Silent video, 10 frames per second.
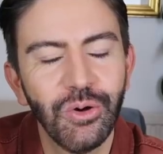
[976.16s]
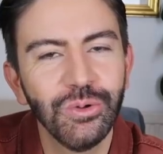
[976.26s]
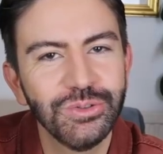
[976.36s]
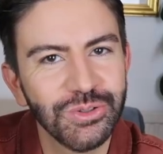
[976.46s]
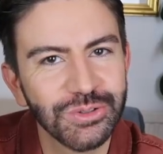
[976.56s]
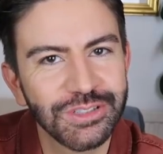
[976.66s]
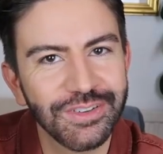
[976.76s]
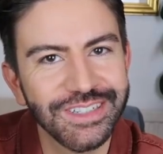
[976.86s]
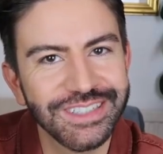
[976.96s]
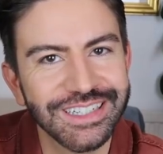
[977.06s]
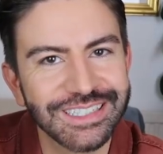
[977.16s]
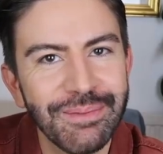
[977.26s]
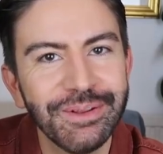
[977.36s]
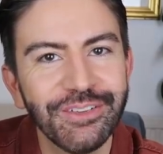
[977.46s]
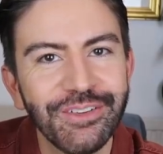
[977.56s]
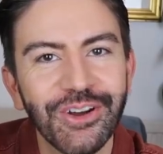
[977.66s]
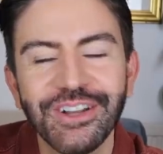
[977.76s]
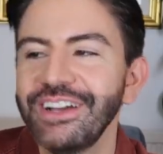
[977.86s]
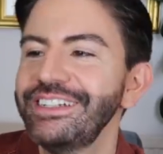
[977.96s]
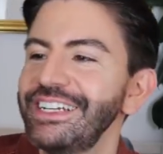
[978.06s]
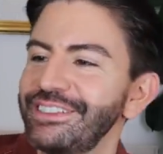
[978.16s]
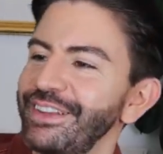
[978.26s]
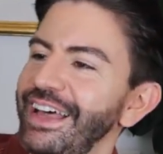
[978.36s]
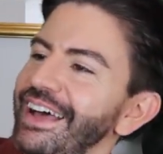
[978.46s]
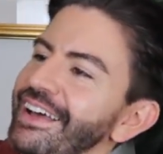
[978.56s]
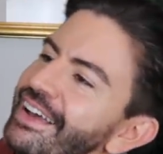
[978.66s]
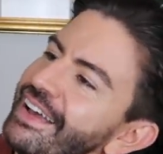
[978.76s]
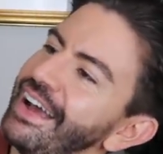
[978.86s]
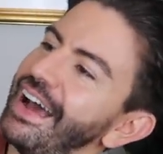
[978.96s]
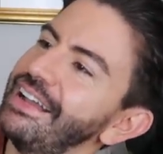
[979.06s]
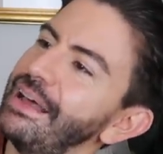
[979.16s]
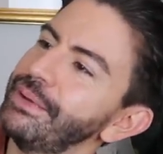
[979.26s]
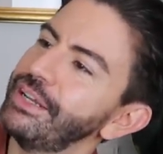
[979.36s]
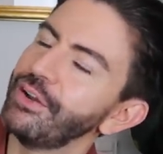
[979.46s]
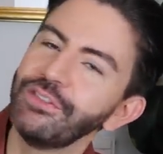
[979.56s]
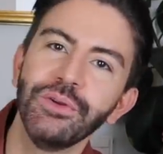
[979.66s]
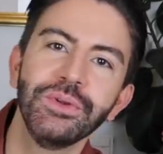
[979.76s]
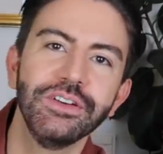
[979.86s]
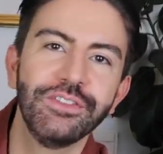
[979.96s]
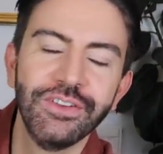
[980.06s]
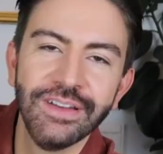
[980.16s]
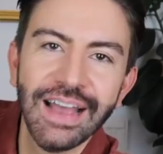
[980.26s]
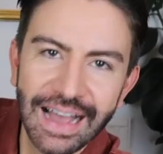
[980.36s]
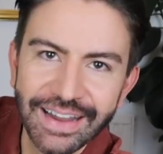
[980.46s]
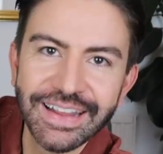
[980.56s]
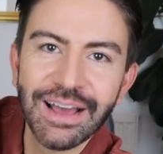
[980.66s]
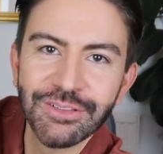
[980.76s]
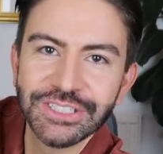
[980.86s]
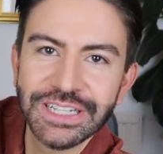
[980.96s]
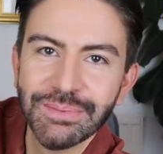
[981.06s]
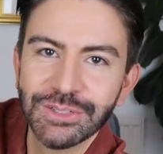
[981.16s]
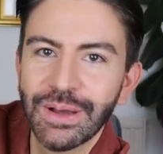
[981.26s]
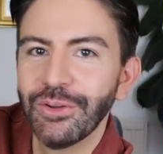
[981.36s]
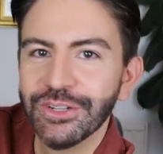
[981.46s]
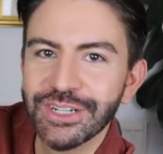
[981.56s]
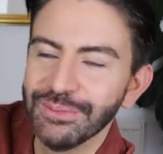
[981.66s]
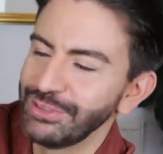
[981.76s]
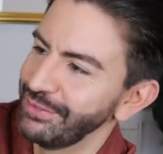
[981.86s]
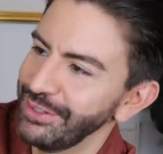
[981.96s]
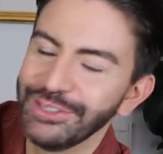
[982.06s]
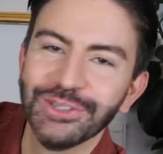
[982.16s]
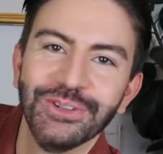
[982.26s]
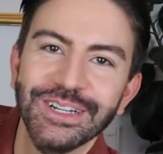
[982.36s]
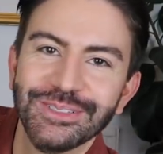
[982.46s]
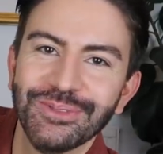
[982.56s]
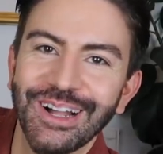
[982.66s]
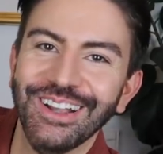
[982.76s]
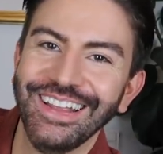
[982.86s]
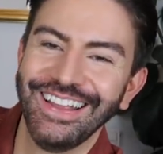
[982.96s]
All sorts of ideas. Let me know if you've got any ideas for that and let me know if you would have had it out of the skip as well, or the dumpster if you saw it as well.